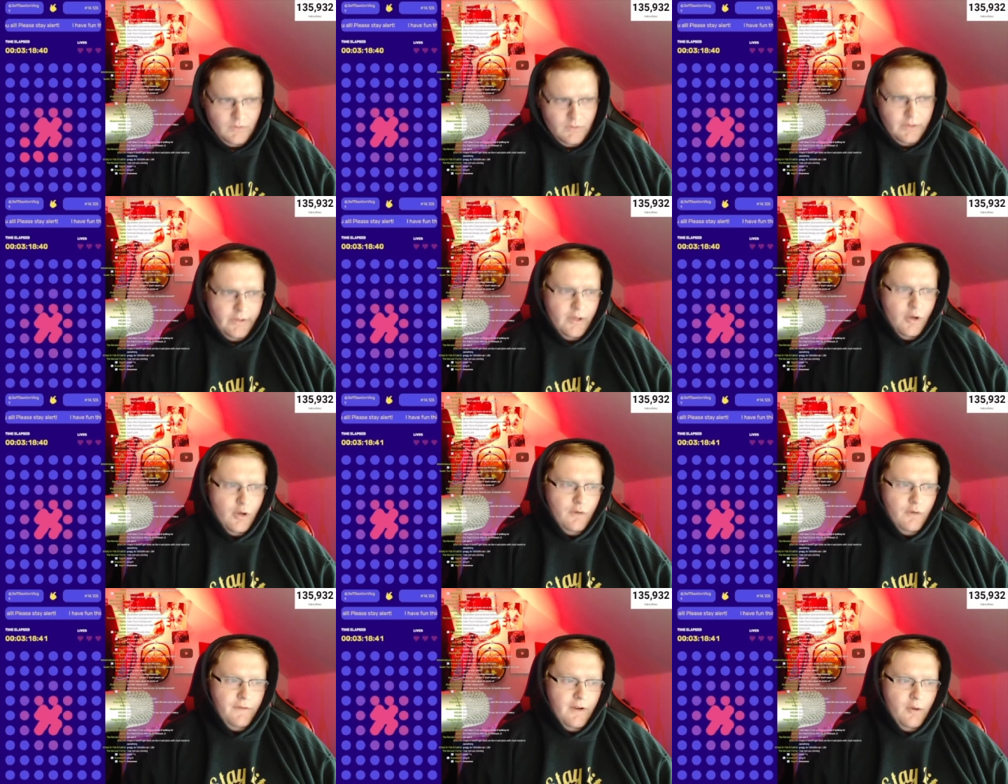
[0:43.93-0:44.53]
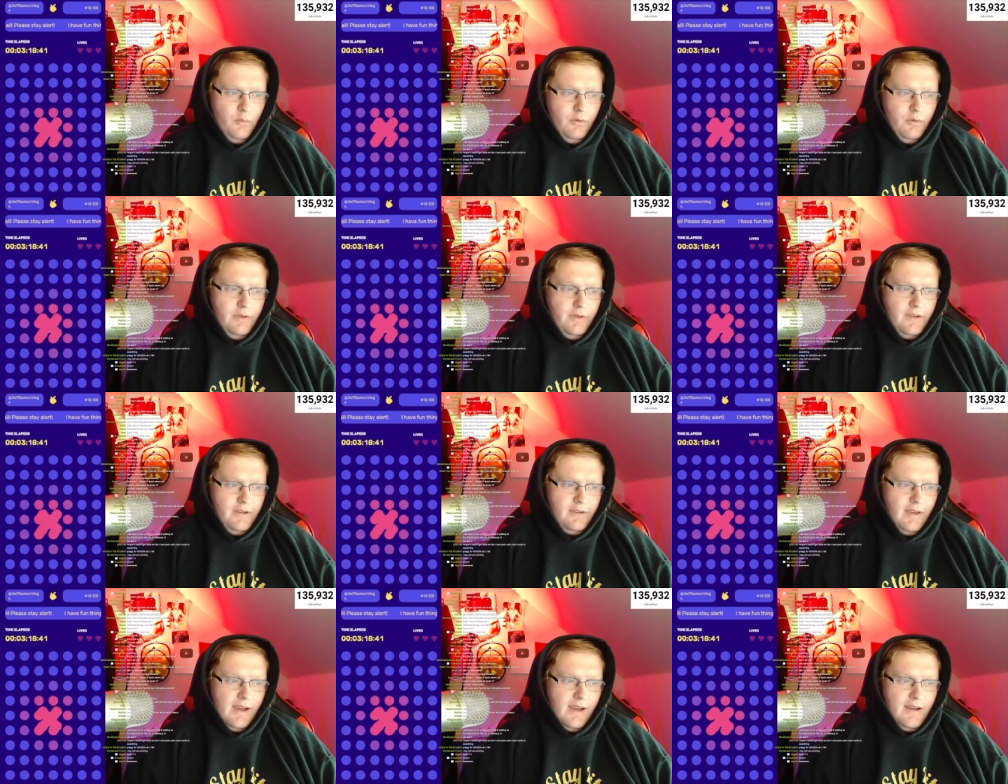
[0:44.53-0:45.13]
Yo, if I win this,
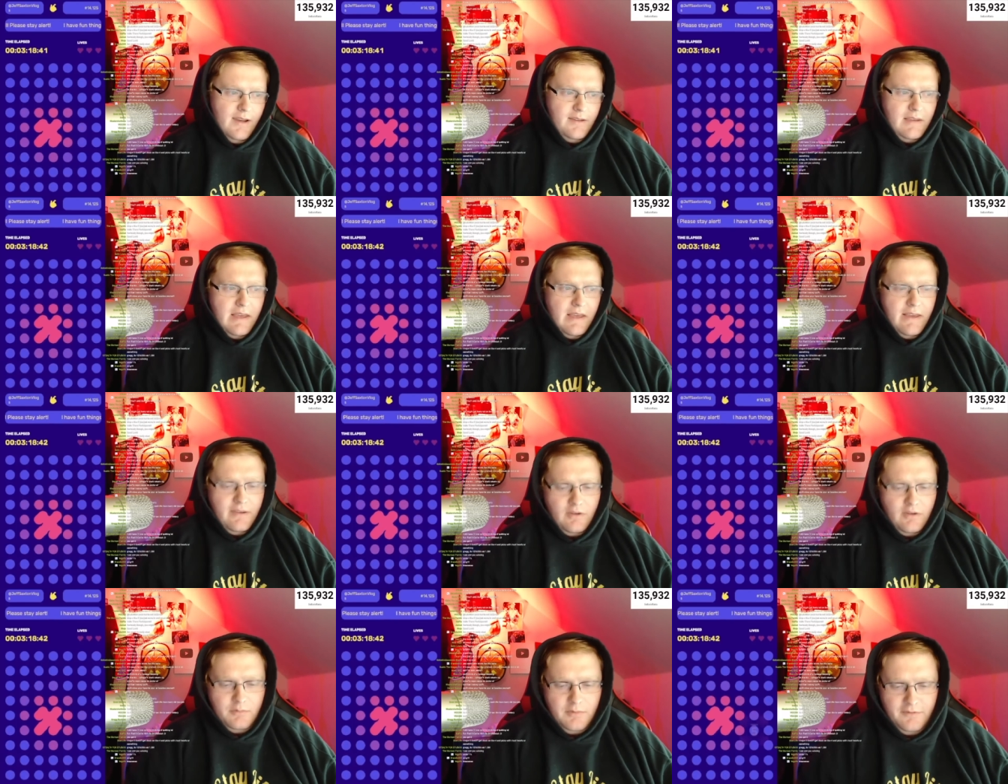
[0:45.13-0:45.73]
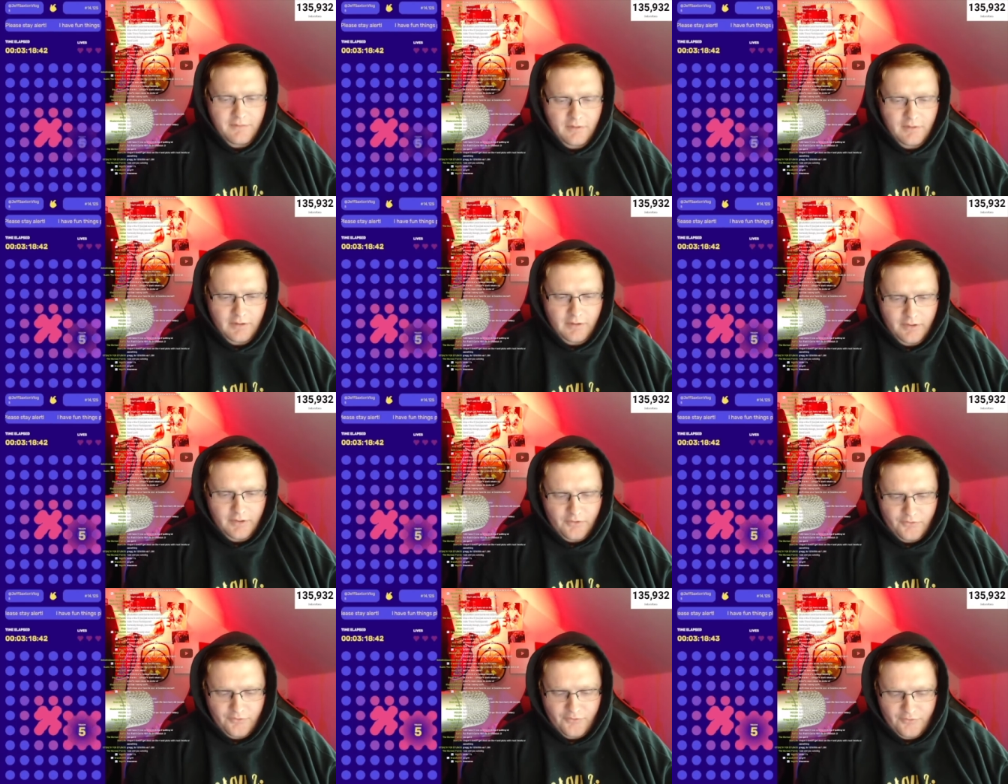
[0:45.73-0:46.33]
guys, it's going to be
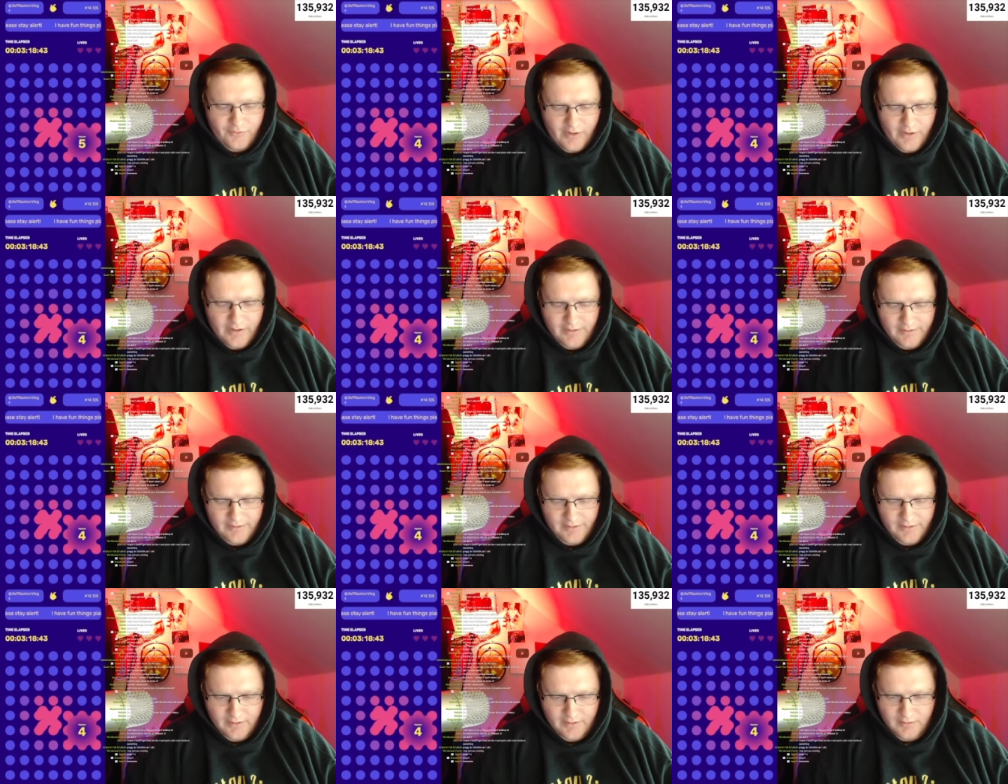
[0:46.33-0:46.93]
crazy.